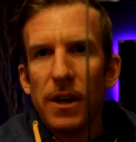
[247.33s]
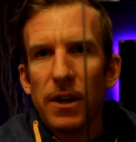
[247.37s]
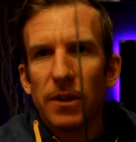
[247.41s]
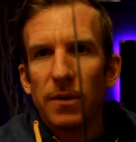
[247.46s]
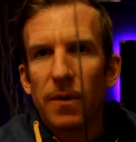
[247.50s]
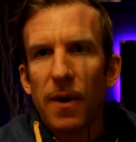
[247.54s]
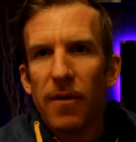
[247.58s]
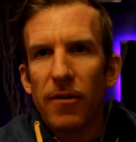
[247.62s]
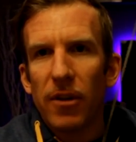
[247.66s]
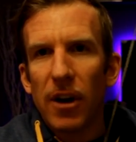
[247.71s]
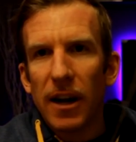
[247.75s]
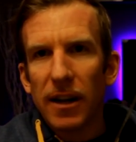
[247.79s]

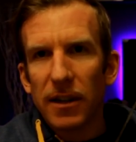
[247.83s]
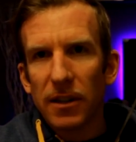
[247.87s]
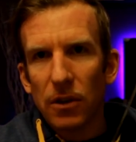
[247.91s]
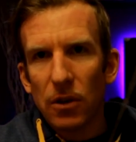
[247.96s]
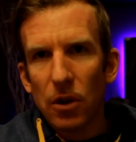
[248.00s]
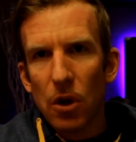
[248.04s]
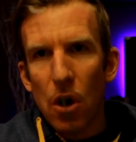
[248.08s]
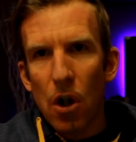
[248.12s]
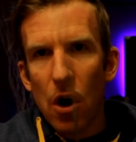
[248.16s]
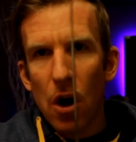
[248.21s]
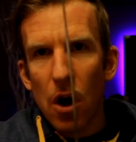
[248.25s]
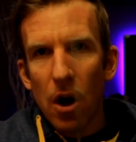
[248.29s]
So we have a nice
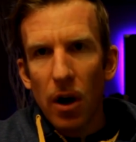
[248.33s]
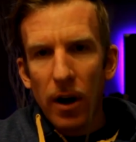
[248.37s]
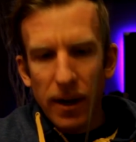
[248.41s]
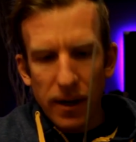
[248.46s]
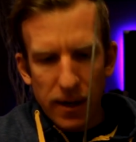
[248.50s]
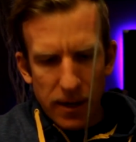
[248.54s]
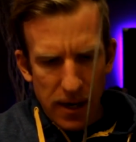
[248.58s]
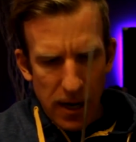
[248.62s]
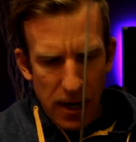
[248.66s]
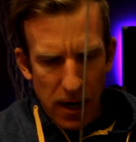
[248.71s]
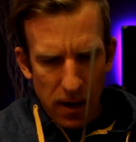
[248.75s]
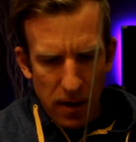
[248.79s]
long
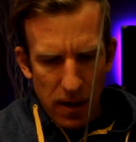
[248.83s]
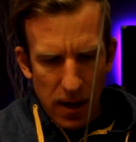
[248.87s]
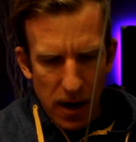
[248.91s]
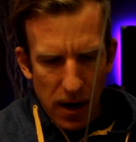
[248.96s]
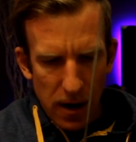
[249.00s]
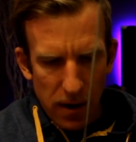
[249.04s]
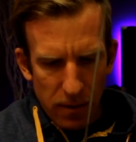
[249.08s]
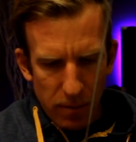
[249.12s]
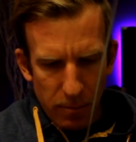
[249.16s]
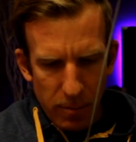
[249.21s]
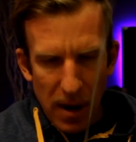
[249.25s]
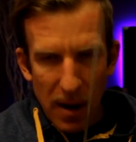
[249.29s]
antenna
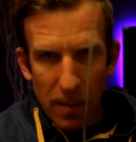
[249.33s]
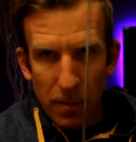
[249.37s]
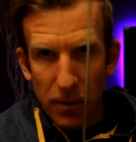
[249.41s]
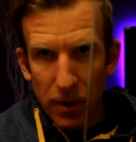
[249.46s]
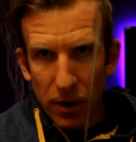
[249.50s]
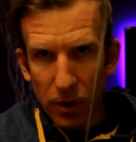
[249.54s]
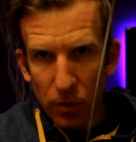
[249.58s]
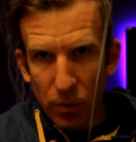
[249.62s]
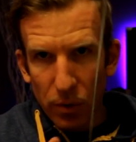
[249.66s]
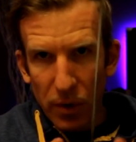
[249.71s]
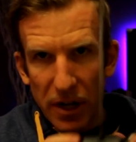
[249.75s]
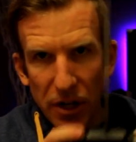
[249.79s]
there, be
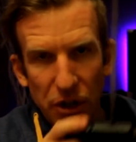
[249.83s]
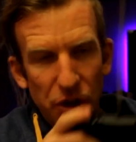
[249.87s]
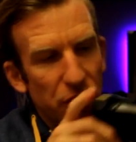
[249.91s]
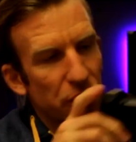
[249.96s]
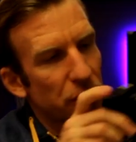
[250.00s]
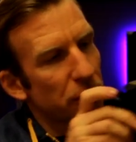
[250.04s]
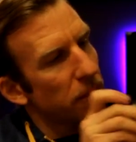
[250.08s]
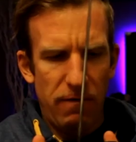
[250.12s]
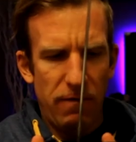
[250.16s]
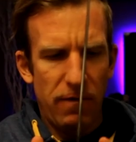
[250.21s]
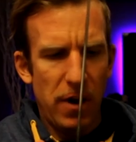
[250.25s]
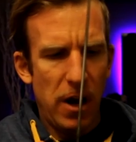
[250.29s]
able to
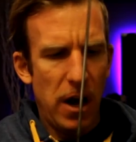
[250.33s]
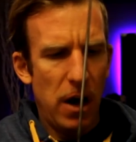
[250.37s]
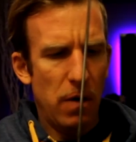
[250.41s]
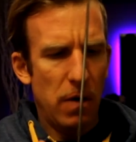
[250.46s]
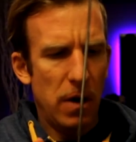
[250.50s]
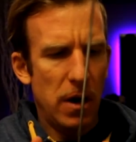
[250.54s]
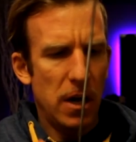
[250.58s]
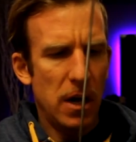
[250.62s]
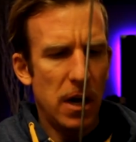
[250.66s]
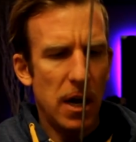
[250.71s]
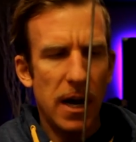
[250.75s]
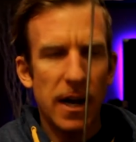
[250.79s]
reach.
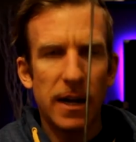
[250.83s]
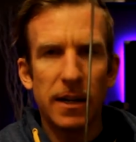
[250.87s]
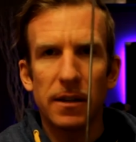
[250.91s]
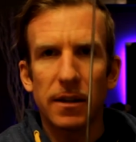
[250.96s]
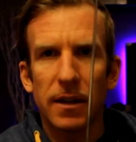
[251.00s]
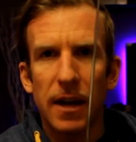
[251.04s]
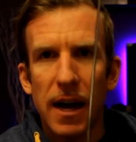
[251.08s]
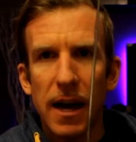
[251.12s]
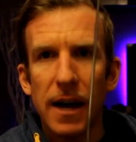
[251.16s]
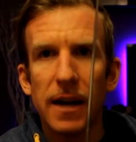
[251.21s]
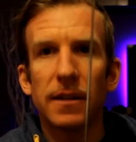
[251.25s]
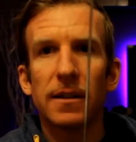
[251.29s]
Very
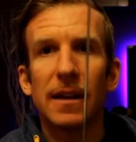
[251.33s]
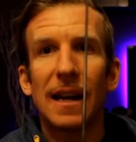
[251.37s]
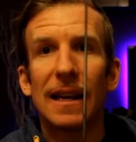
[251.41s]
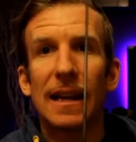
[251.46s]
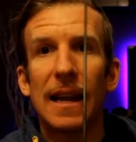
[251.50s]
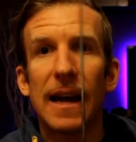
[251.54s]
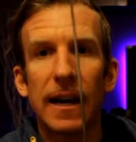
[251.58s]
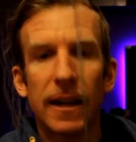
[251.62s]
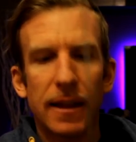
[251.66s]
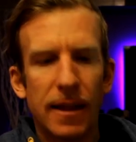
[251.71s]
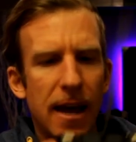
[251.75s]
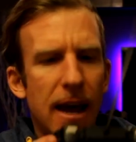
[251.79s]
nice, guys. I
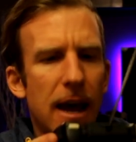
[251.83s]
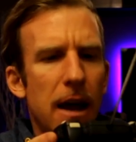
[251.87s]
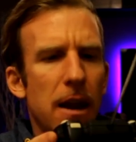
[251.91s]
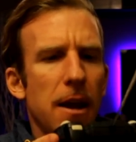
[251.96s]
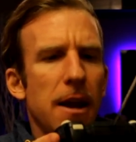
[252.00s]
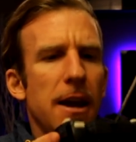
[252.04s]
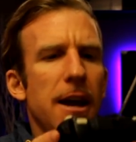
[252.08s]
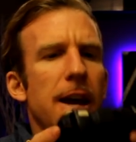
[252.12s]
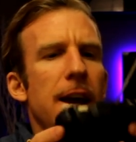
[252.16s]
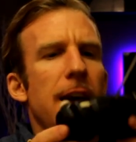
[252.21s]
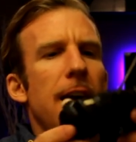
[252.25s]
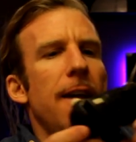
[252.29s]
like that.